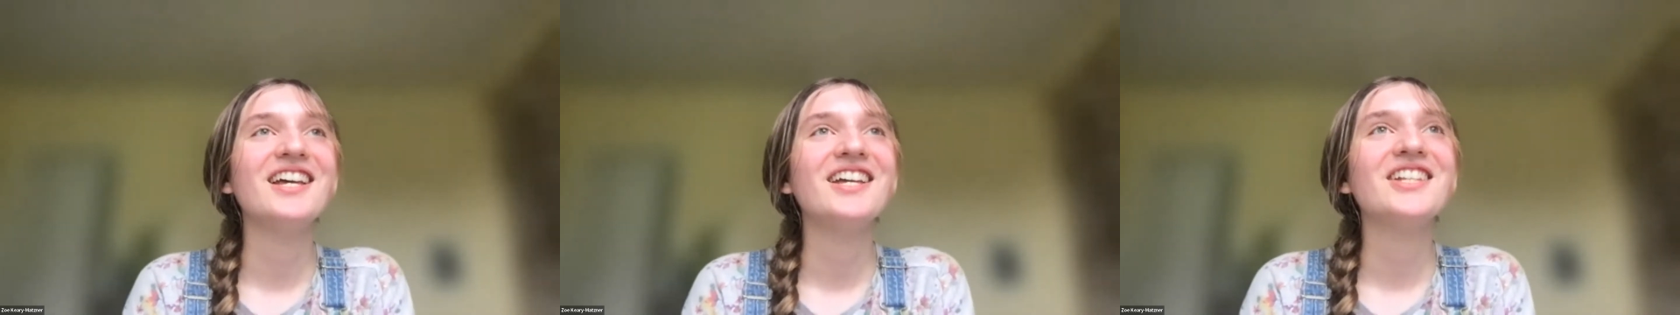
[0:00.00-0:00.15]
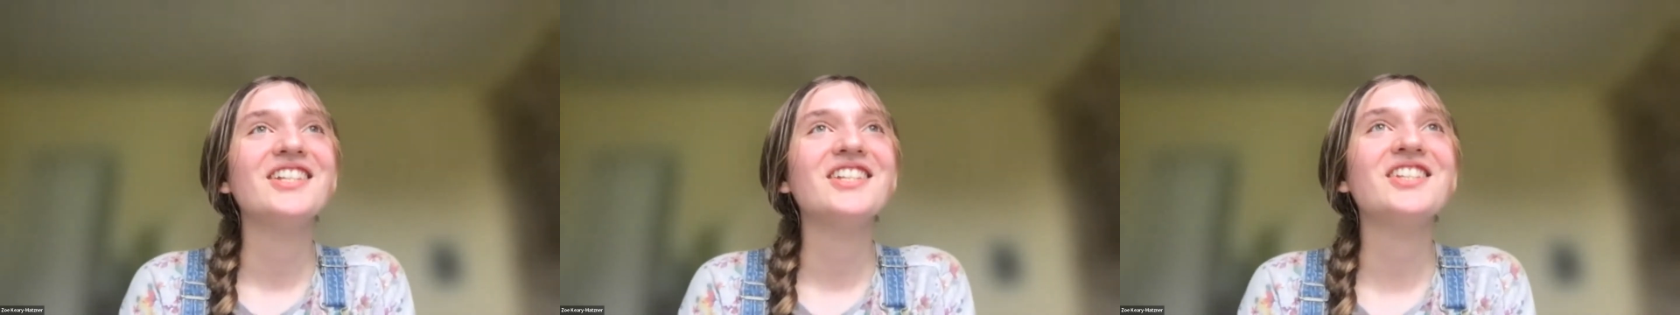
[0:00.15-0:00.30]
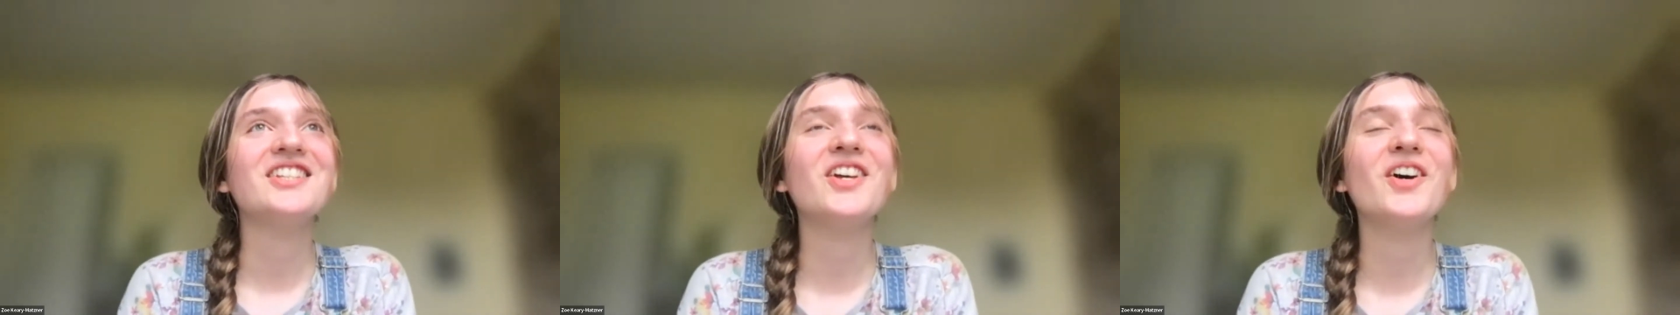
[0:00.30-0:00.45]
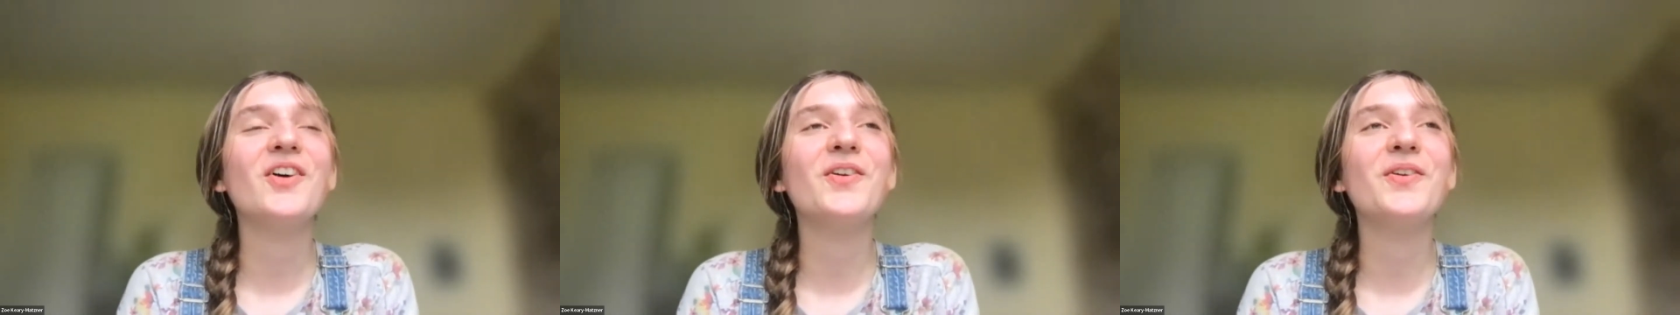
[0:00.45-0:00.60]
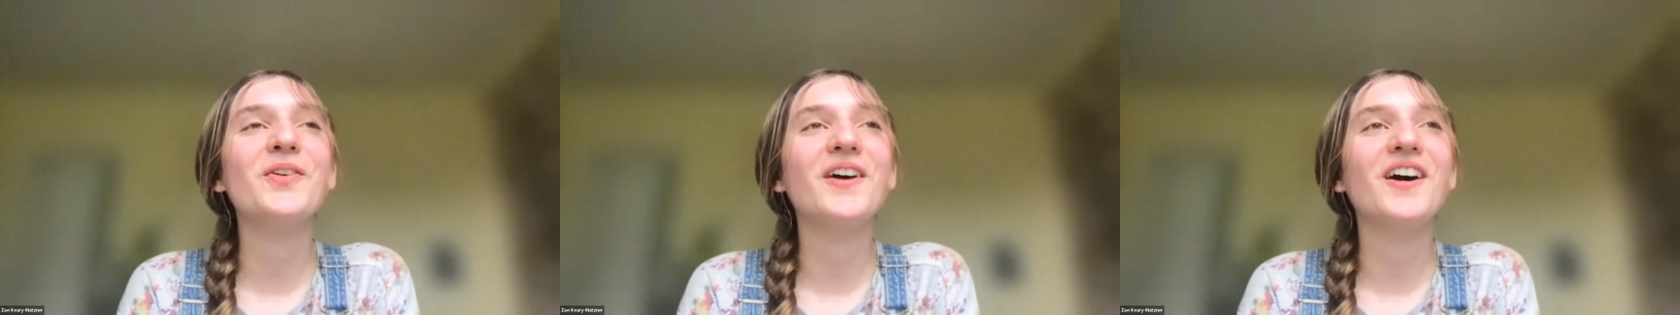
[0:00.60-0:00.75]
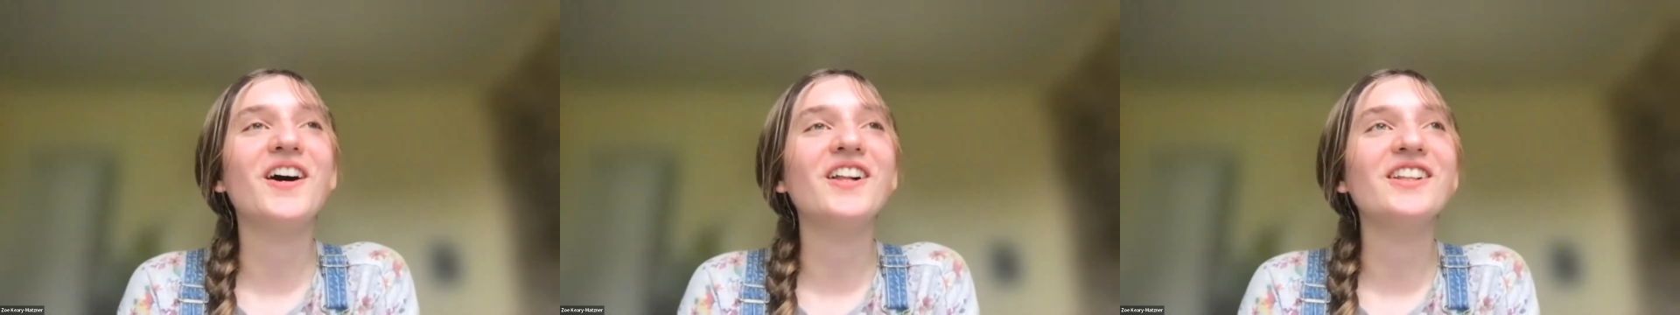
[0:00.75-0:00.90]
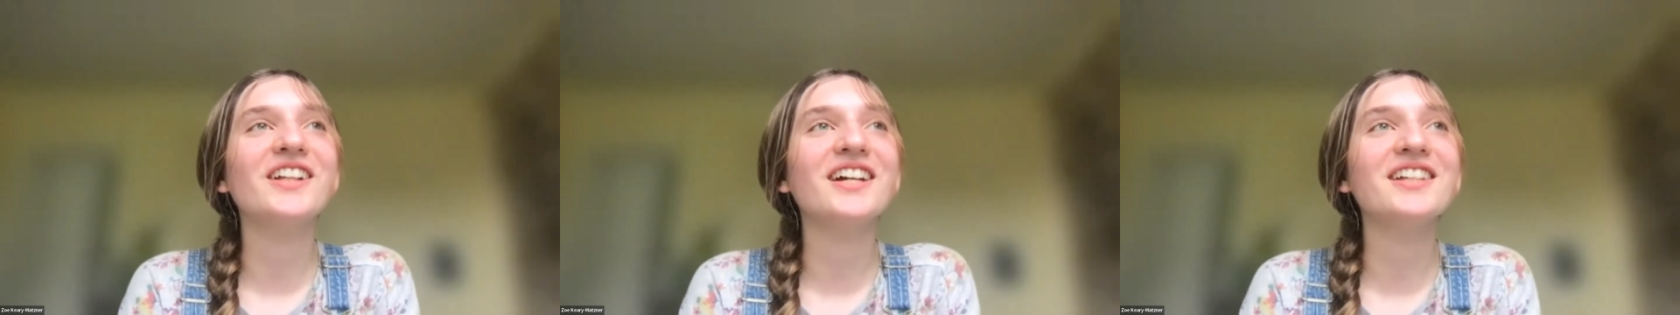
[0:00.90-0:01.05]
So
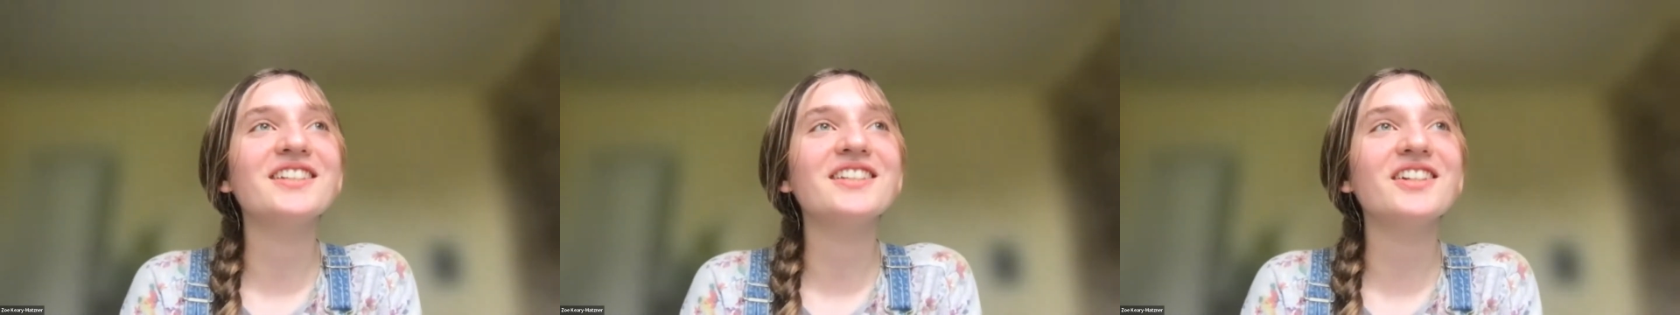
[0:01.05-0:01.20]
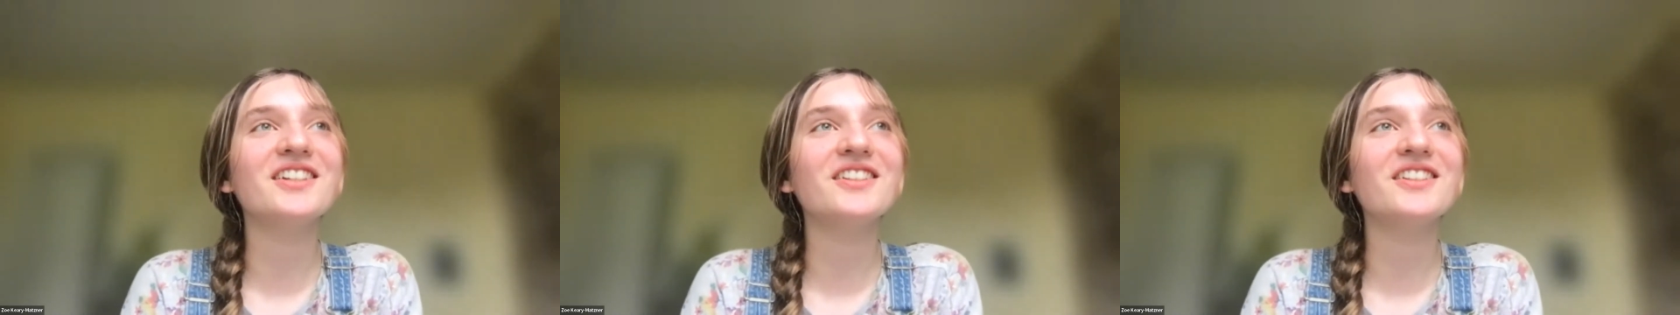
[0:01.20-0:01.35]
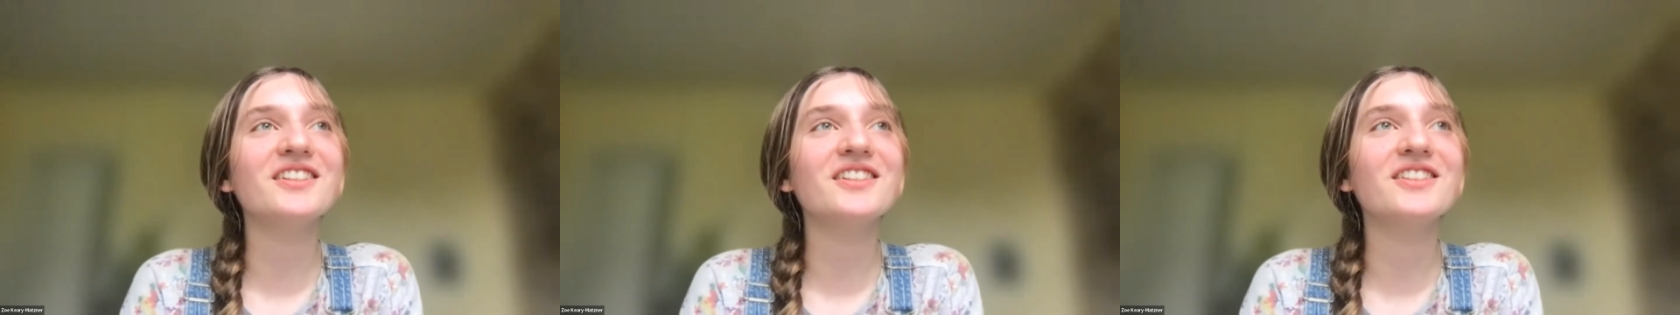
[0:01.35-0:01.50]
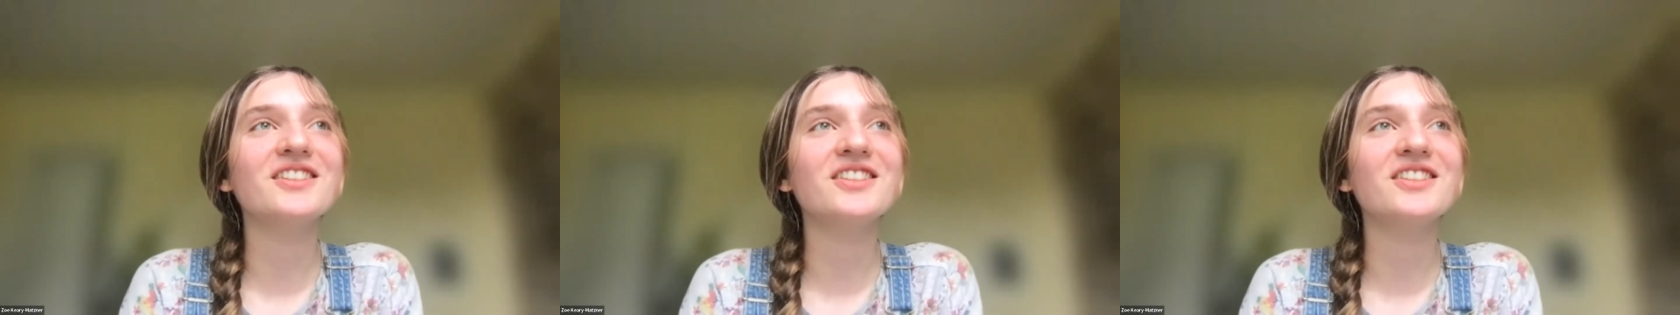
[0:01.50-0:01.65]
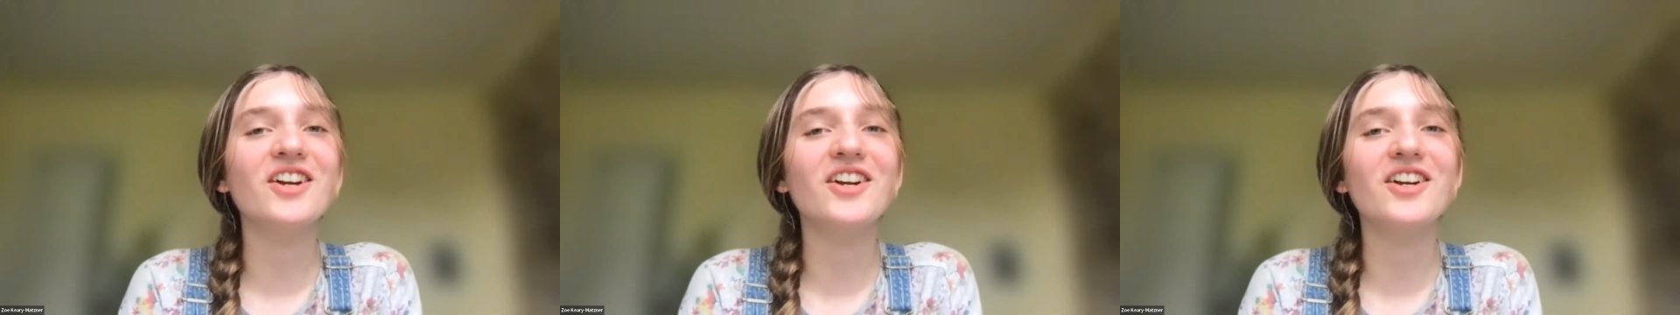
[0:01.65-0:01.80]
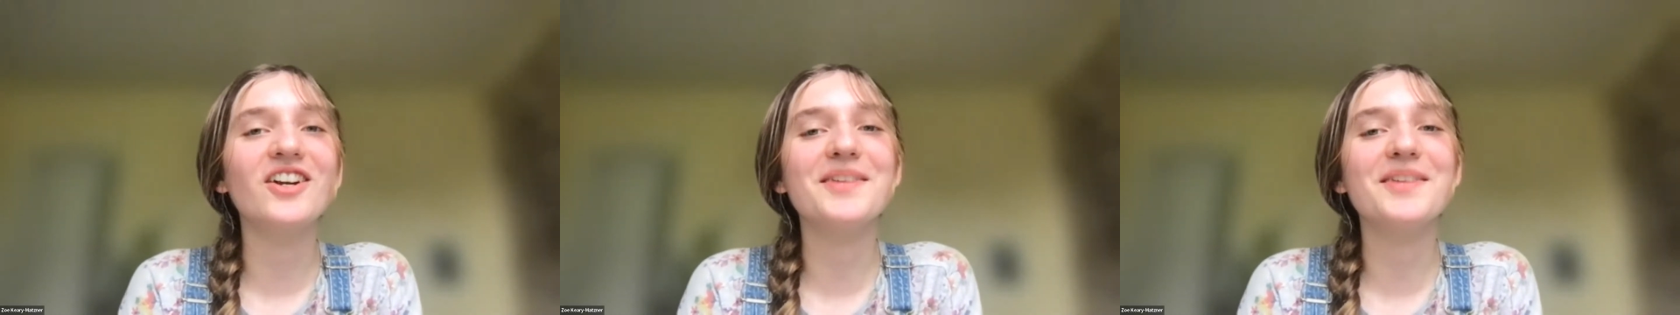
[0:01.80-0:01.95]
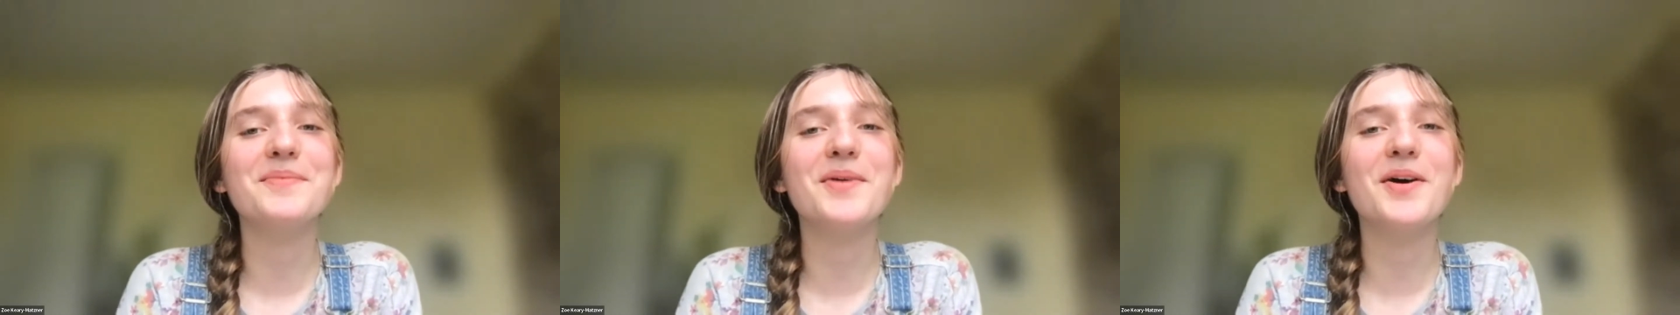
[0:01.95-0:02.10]
I'll
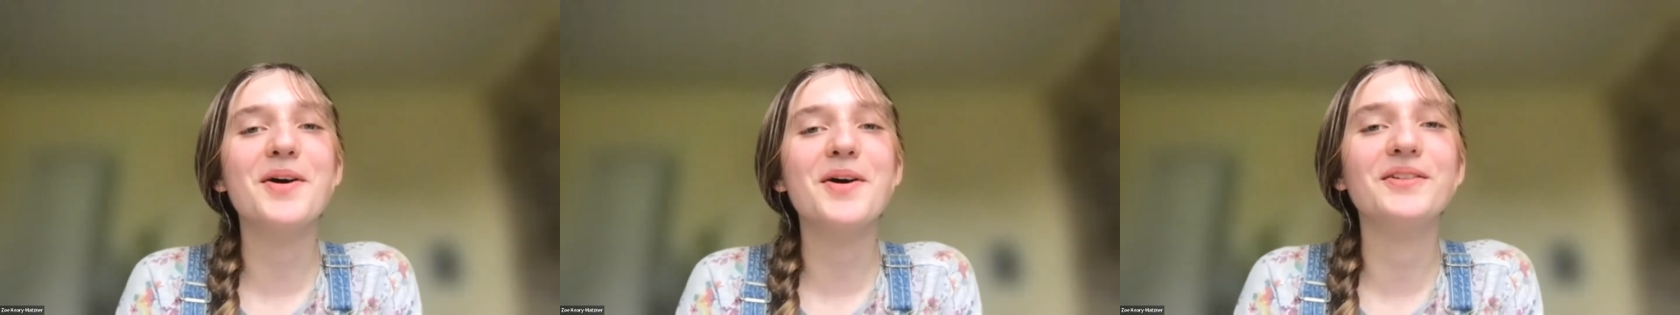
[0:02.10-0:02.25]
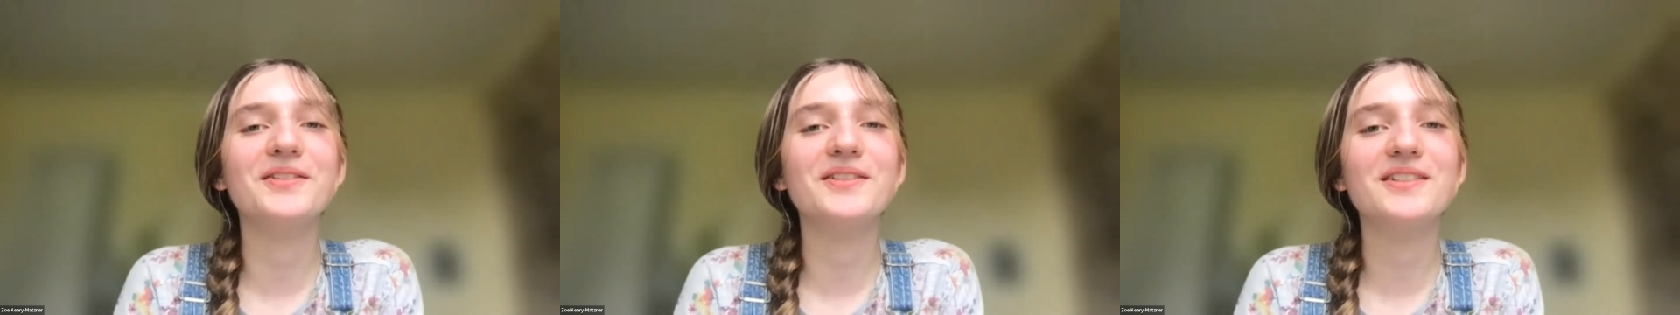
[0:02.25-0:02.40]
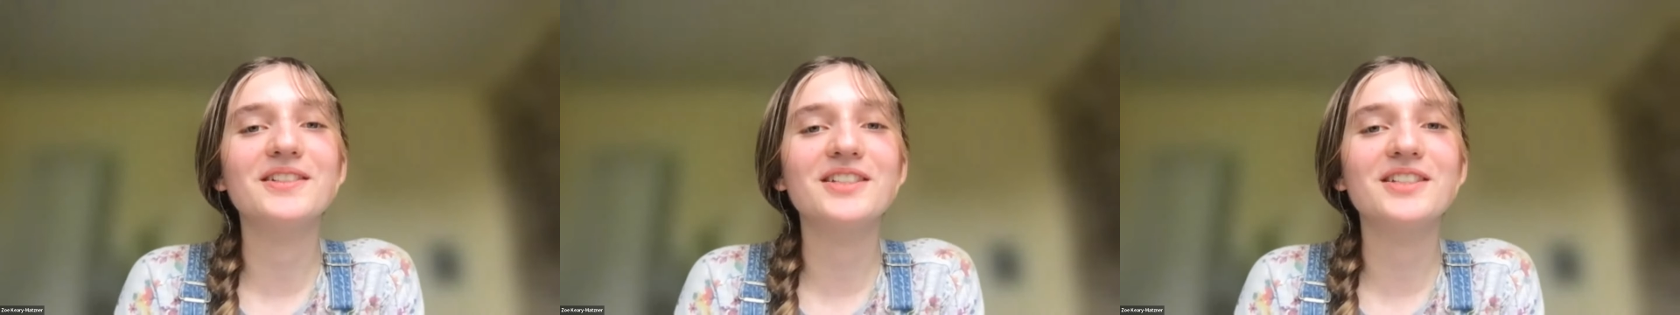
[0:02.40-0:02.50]
start about